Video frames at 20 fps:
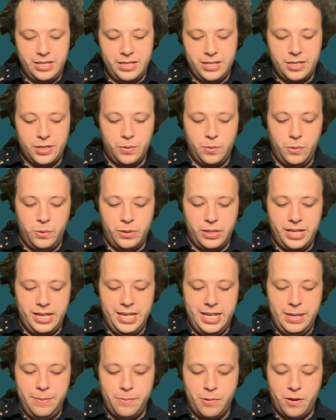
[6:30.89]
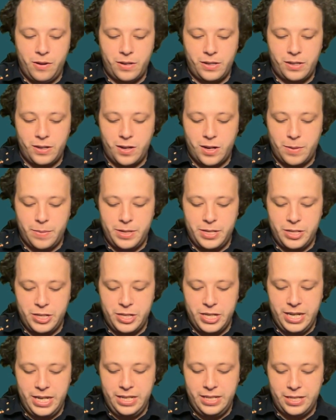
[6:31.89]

So we'll keep our carbon chain.